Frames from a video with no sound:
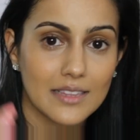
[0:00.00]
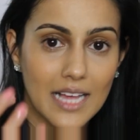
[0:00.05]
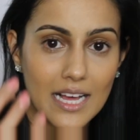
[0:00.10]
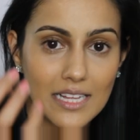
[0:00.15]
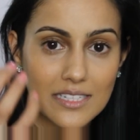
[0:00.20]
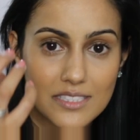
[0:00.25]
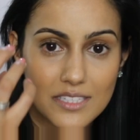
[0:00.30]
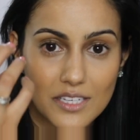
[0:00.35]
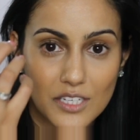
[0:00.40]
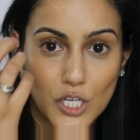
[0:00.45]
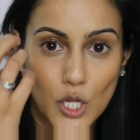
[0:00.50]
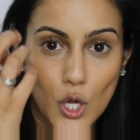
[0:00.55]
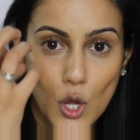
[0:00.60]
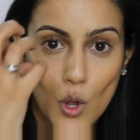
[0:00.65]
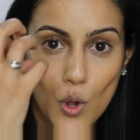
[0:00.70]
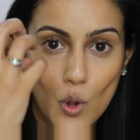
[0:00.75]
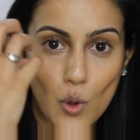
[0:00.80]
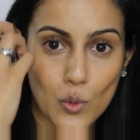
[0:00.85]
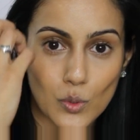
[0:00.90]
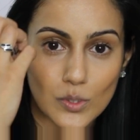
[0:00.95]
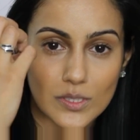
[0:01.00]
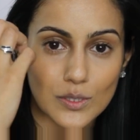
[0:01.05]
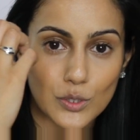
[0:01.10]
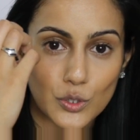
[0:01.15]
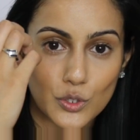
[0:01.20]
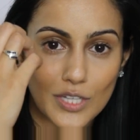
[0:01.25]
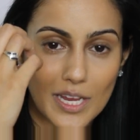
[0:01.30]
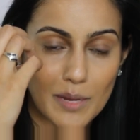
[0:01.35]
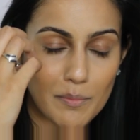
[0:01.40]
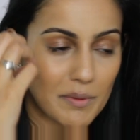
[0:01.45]
that's gonna hold the
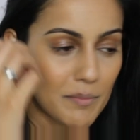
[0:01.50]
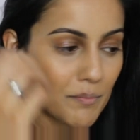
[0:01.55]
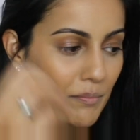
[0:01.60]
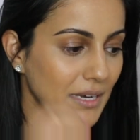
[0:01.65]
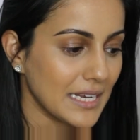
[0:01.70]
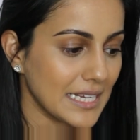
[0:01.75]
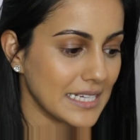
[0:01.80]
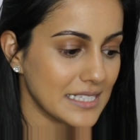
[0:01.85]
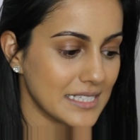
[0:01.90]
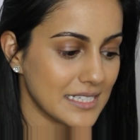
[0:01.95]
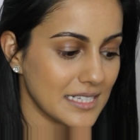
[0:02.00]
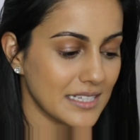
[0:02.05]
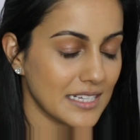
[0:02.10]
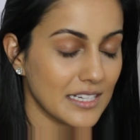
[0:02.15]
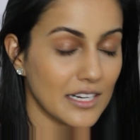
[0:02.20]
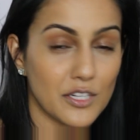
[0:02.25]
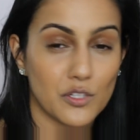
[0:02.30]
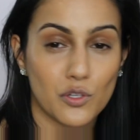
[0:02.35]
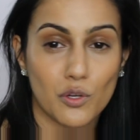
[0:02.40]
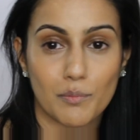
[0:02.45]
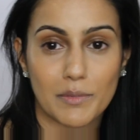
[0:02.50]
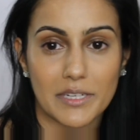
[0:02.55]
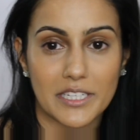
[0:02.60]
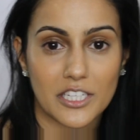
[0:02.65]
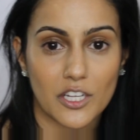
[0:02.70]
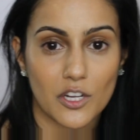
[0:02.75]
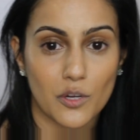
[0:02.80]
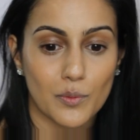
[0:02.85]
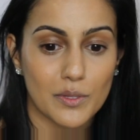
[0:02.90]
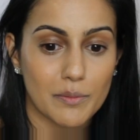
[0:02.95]
shape in place, and then I normally
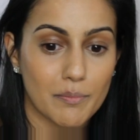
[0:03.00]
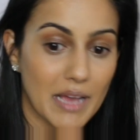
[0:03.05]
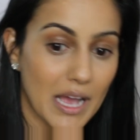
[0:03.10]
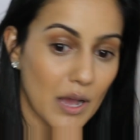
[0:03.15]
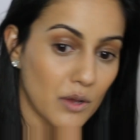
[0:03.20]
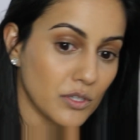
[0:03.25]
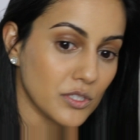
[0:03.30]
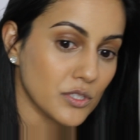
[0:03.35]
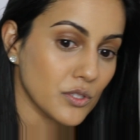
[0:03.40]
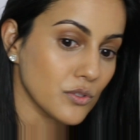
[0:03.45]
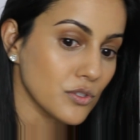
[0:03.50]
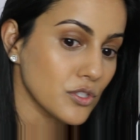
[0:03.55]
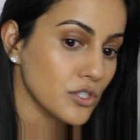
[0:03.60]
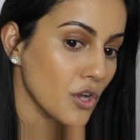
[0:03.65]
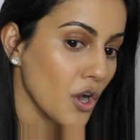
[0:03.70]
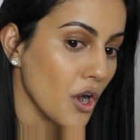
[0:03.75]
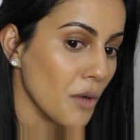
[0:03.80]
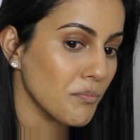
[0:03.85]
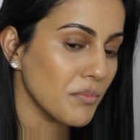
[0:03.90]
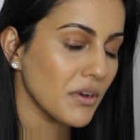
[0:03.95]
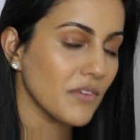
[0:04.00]
go with powders on top.